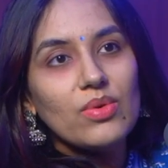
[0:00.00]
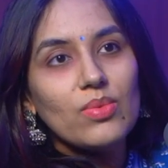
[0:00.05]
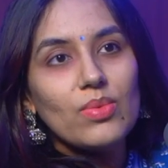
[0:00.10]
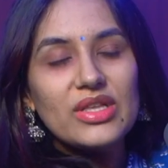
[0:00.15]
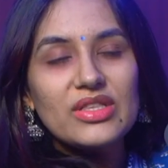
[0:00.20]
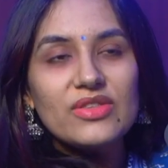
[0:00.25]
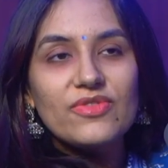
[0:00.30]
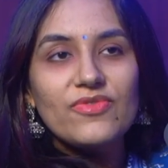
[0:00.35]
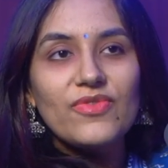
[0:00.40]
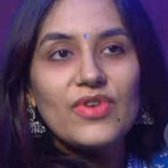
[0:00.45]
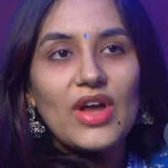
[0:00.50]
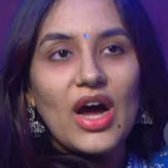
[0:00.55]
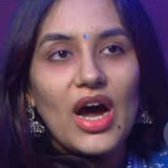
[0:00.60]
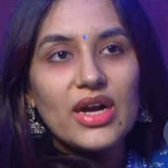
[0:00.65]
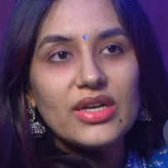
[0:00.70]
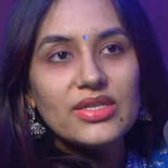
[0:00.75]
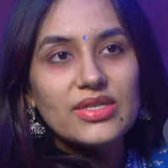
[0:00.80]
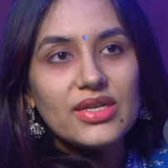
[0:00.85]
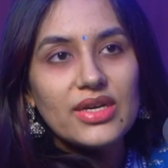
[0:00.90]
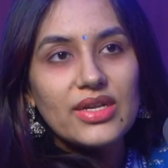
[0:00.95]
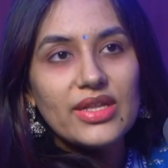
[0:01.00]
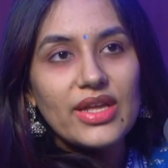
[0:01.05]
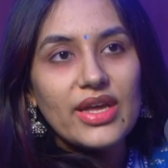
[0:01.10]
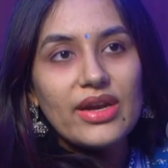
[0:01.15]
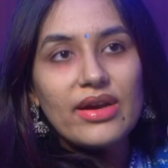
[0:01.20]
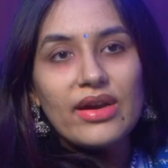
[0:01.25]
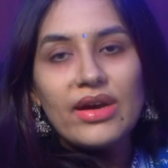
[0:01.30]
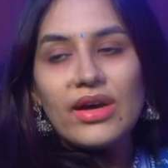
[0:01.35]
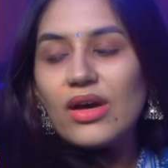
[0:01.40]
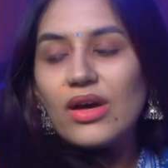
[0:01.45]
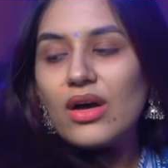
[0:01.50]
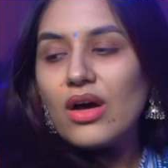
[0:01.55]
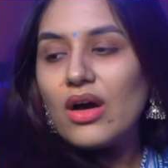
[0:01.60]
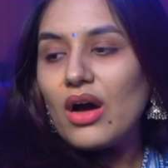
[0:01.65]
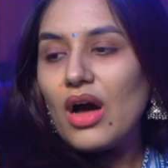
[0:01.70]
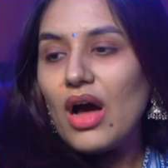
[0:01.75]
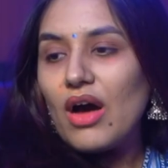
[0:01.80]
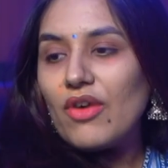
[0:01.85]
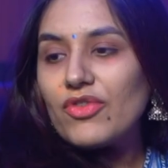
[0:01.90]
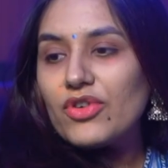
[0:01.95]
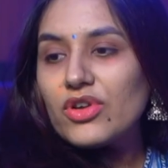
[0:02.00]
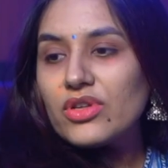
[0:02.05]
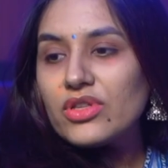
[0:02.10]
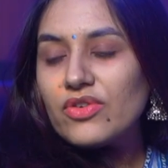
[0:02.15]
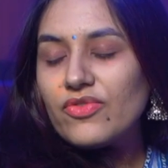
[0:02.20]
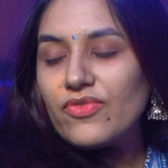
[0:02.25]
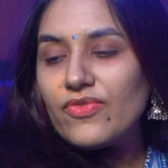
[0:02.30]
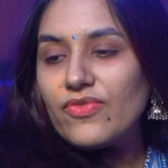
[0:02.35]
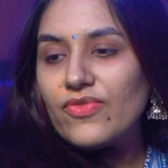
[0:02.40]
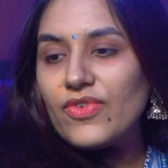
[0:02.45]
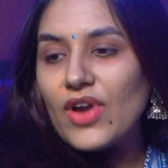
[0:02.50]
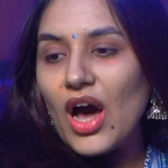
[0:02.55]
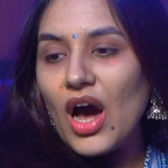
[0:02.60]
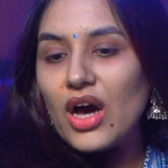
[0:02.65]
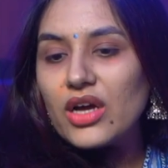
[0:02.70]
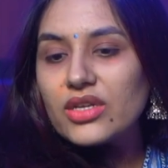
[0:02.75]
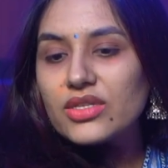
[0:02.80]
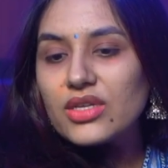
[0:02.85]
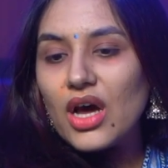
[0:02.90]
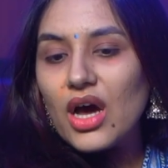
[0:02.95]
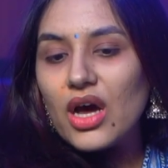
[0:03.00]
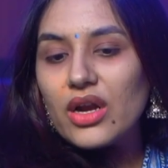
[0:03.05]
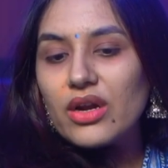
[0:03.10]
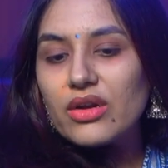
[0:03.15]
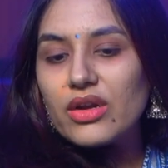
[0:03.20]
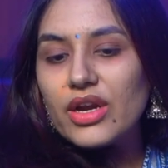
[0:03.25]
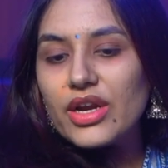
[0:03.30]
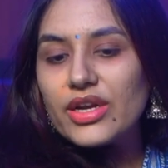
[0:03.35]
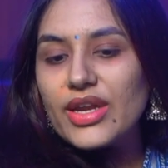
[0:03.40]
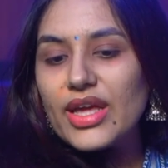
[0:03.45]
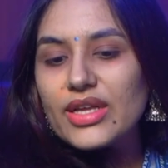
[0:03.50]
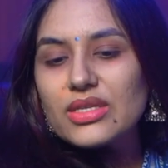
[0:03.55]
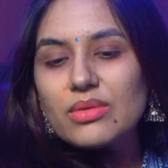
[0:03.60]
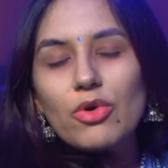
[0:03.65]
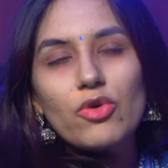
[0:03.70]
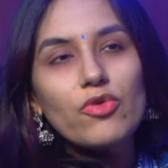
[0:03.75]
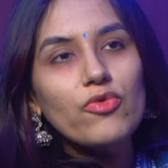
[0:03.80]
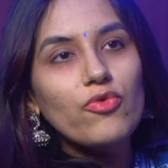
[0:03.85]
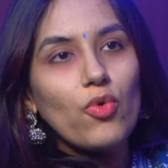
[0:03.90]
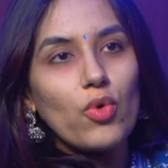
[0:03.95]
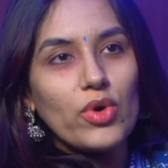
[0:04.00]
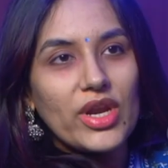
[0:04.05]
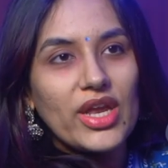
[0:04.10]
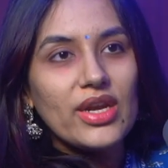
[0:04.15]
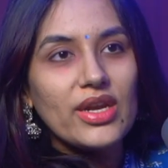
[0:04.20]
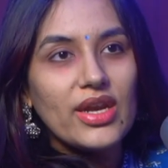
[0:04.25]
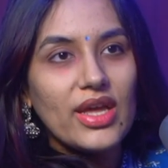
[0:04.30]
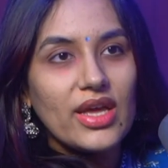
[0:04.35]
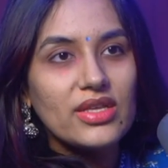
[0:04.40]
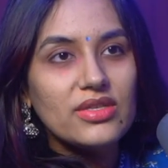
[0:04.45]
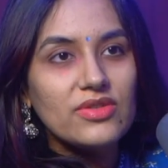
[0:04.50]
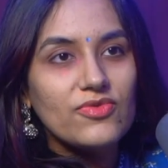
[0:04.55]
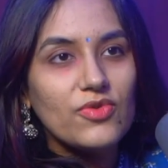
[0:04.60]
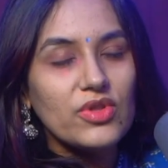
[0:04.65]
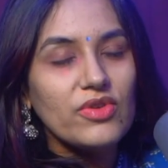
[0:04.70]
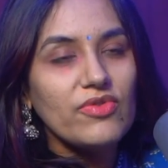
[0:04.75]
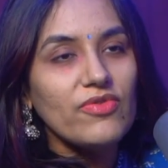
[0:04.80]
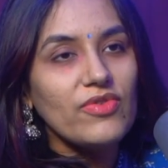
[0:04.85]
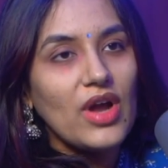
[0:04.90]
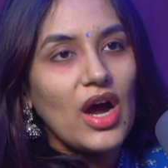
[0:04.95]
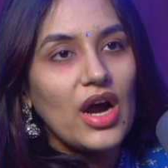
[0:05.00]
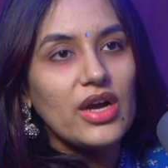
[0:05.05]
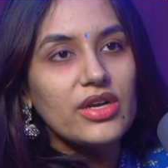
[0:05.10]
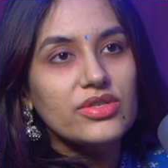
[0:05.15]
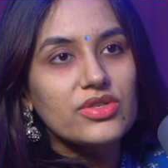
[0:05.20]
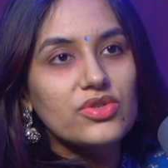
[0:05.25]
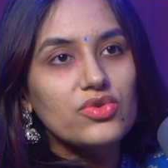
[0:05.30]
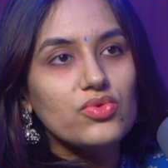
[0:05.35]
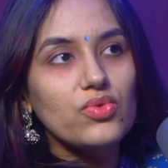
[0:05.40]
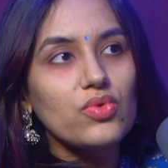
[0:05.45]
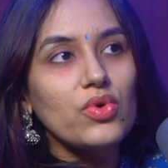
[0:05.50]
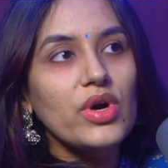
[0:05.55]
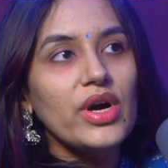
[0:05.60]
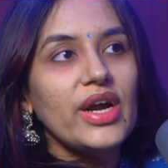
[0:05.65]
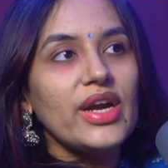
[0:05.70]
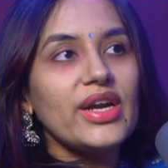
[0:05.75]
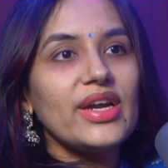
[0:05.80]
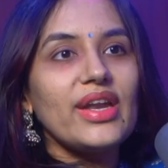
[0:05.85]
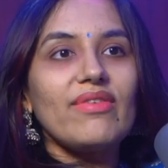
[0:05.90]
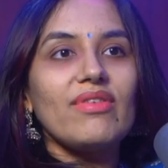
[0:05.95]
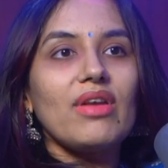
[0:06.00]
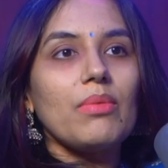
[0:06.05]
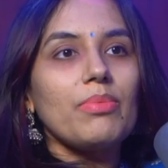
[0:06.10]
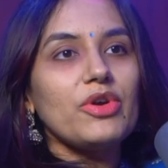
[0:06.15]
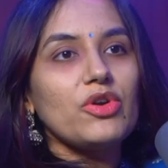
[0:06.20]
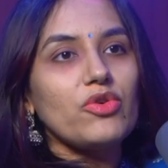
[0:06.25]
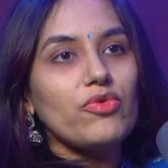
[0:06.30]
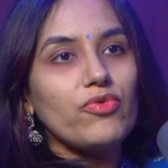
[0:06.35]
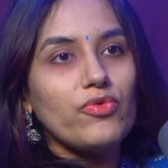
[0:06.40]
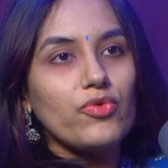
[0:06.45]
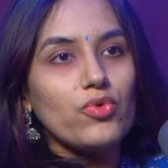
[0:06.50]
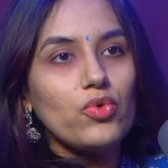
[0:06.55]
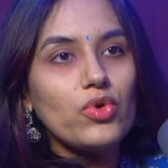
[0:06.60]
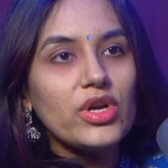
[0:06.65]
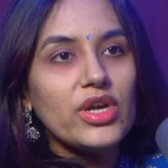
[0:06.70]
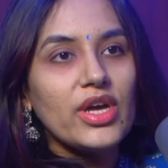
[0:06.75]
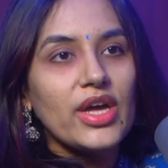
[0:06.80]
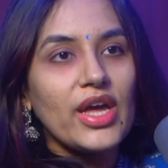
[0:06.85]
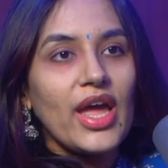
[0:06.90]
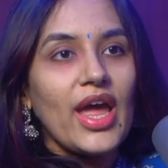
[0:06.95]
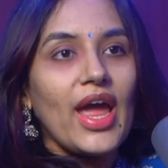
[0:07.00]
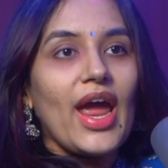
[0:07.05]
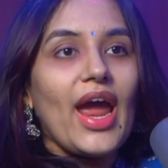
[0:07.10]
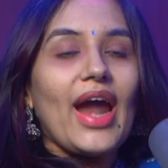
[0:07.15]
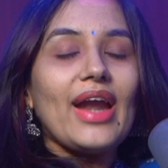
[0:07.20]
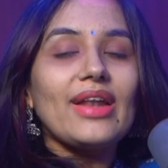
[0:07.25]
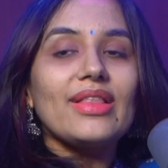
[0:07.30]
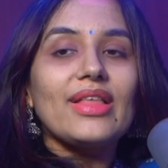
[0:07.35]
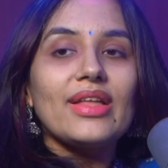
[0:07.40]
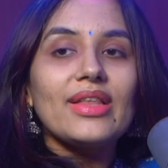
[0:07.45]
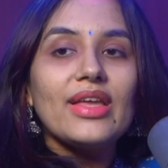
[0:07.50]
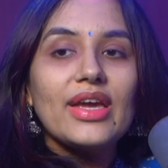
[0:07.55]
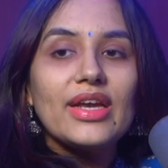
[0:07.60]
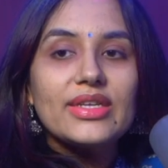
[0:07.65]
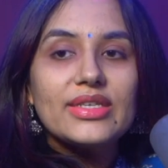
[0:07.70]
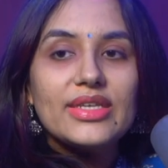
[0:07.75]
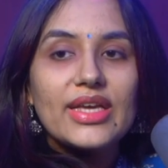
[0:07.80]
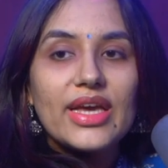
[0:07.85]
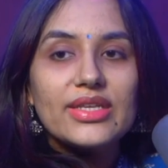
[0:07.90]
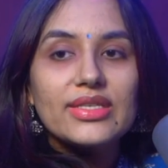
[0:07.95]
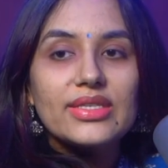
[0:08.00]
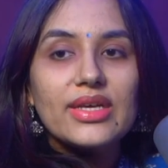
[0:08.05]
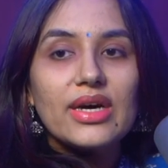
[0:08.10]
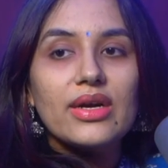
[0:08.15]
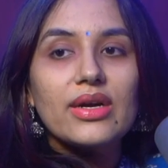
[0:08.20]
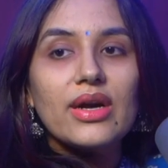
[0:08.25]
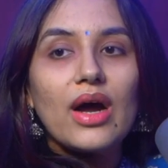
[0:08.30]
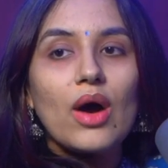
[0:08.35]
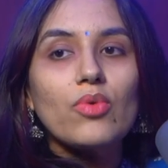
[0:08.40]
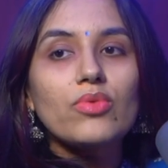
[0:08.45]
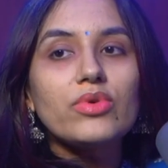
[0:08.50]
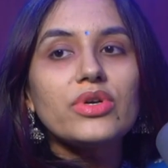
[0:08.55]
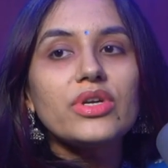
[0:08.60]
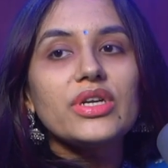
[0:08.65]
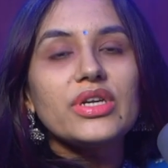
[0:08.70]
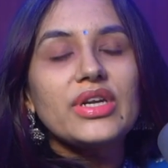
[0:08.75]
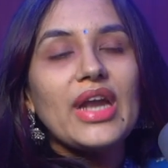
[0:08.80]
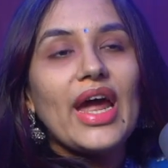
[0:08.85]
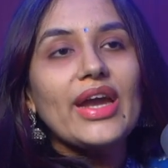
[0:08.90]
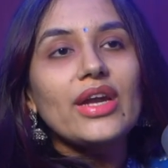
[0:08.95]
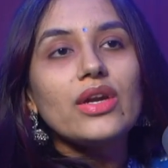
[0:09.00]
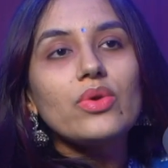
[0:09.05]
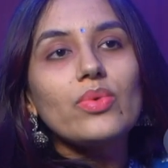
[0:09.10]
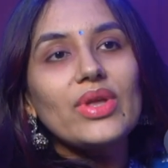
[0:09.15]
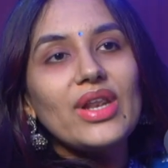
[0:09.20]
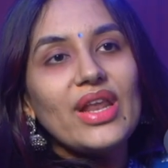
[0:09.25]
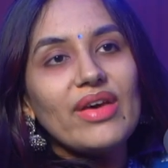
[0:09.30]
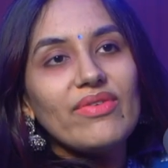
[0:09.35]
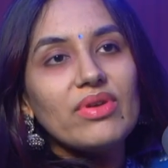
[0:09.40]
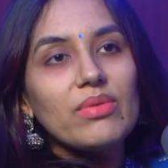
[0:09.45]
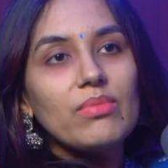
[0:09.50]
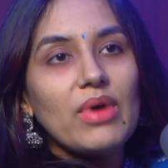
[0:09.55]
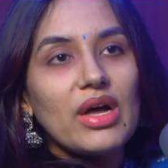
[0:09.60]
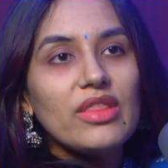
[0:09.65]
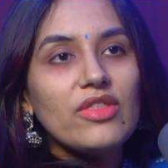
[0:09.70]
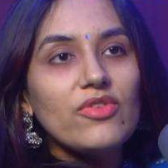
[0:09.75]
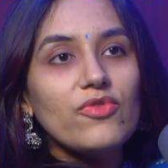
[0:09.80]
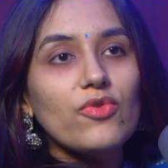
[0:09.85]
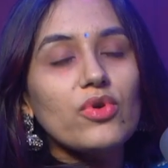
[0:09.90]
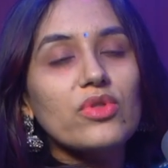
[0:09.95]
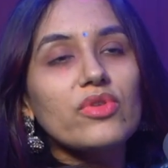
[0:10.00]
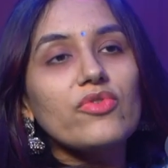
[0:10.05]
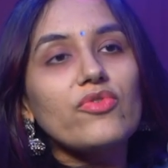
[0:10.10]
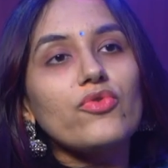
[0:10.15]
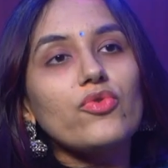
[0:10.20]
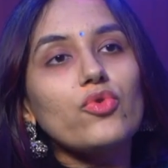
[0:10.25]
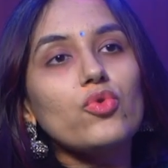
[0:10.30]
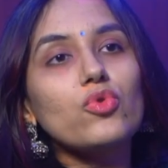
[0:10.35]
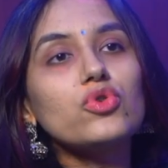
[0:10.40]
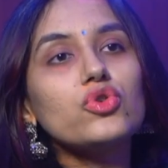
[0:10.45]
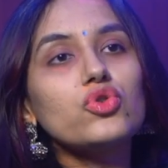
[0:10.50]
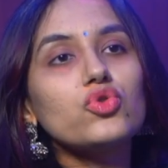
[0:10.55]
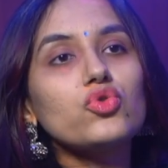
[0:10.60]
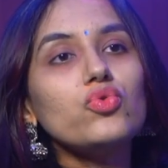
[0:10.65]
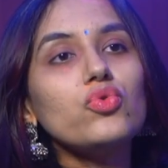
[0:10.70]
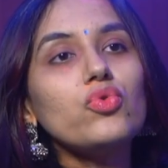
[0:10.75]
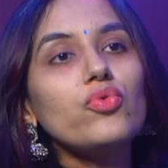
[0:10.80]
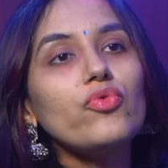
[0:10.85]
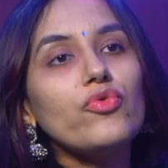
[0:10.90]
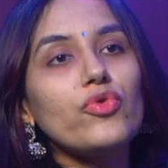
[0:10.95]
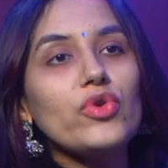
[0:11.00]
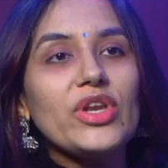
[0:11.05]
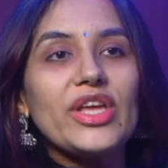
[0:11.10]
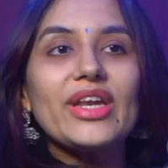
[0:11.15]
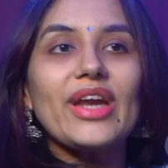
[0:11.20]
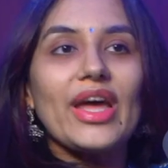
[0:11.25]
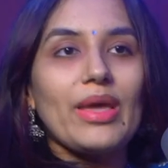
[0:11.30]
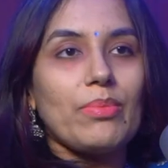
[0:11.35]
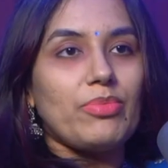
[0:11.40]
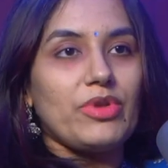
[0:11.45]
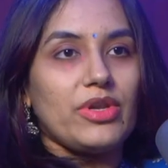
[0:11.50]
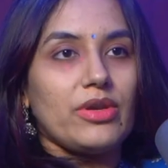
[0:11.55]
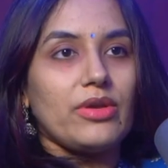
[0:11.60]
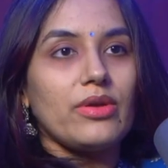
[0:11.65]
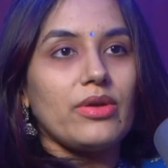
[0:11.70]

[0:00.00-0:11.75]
Once flowers are there, after the flowers are, it takes about 14 days for the flowers to develop into fruit, and then it takes around 9 to 11 months for the fruit to fully ripen.